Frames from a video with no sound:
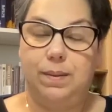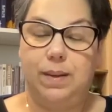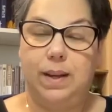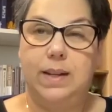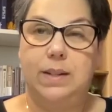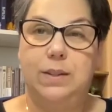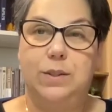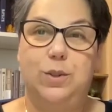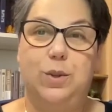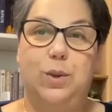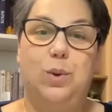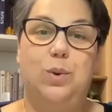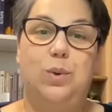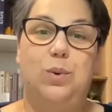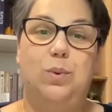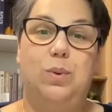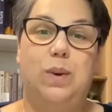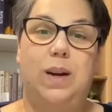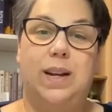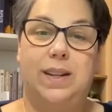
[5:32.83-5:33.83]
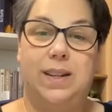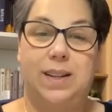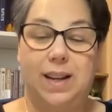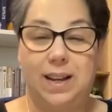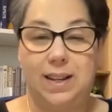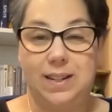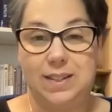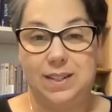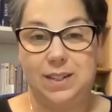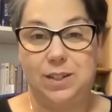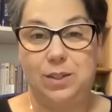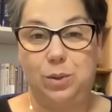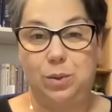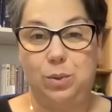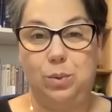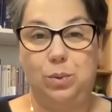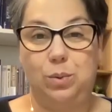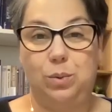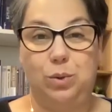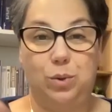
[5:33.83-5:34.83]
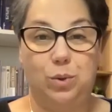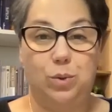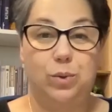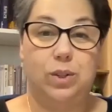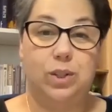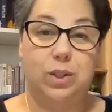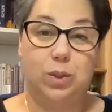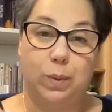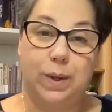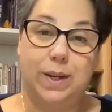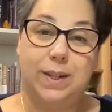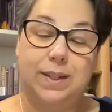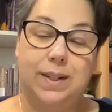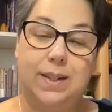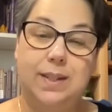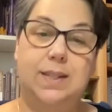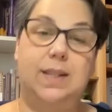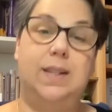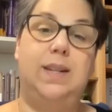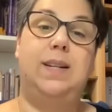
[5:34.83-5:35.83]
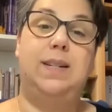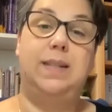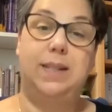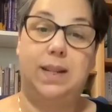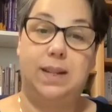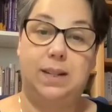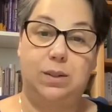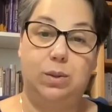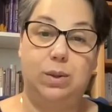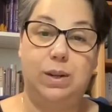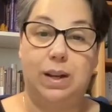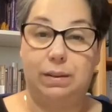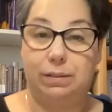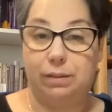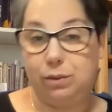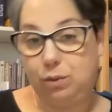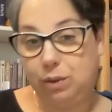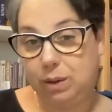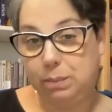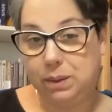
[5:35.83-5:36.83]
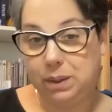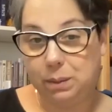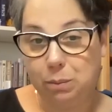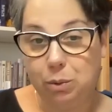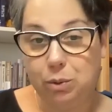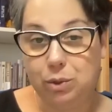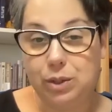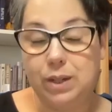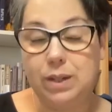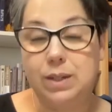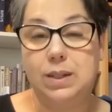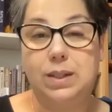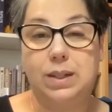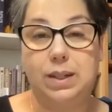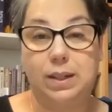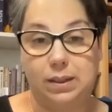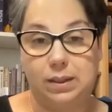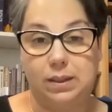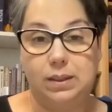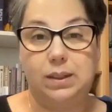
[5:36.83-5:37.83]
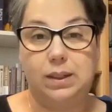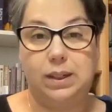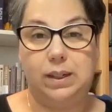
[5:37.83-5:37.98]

And so I asked her to do the sway test, and I say, do you have a trapped emotions that,